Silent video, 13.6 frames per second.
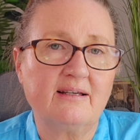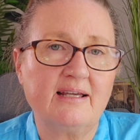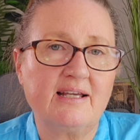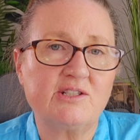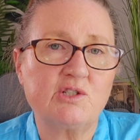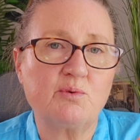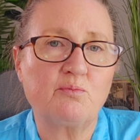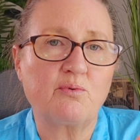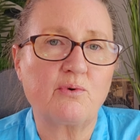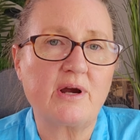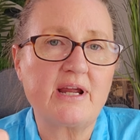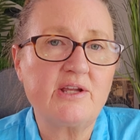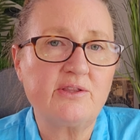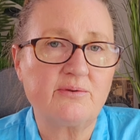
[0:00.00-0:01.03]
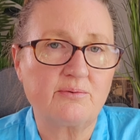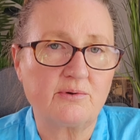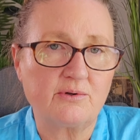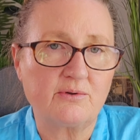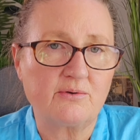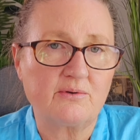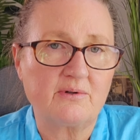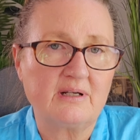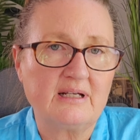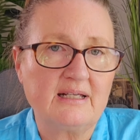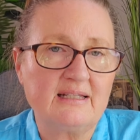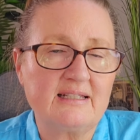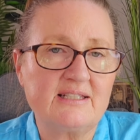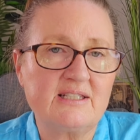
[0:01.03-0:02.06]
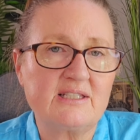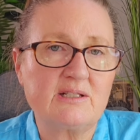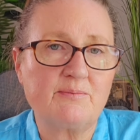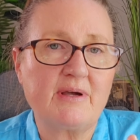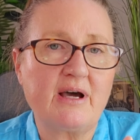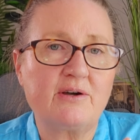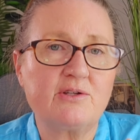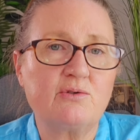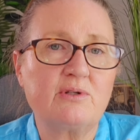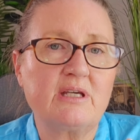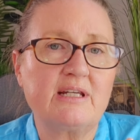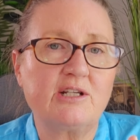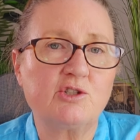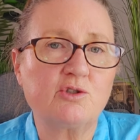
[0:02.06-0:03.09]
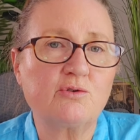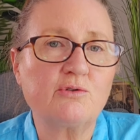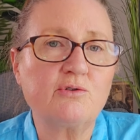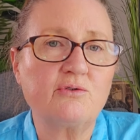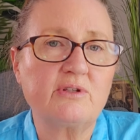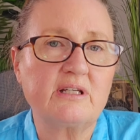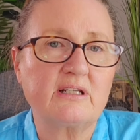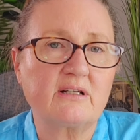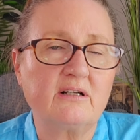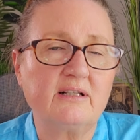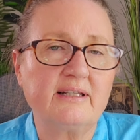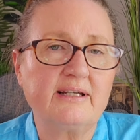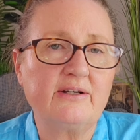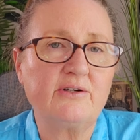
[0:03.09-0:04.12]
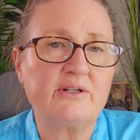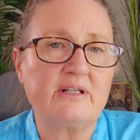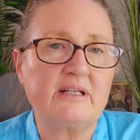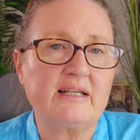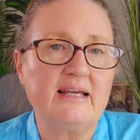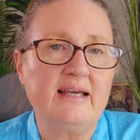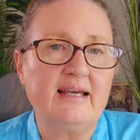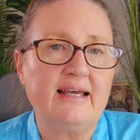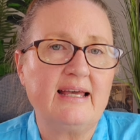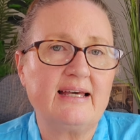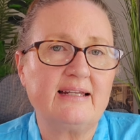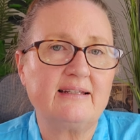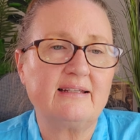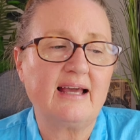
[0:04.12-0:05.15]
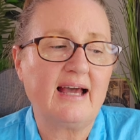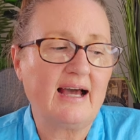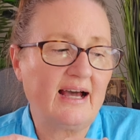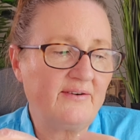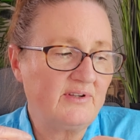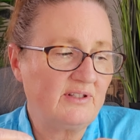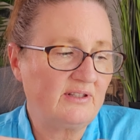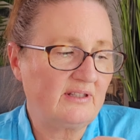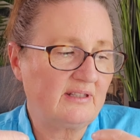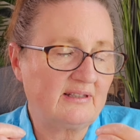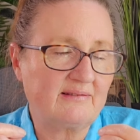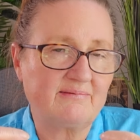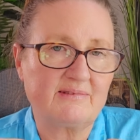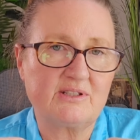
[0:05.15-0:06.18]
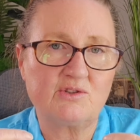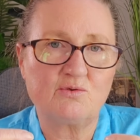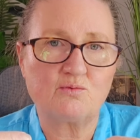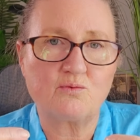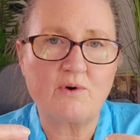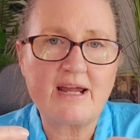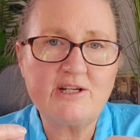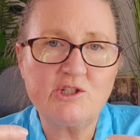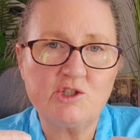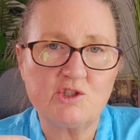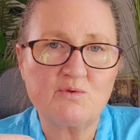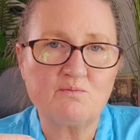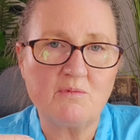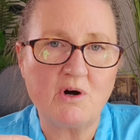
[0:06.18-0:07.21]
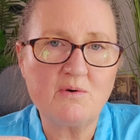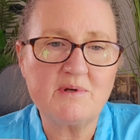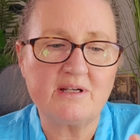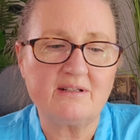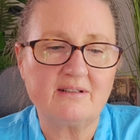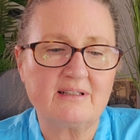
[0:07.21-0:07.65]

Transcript: It's a breakthrough. This is about you getting truth and clarity and having this righteous moment.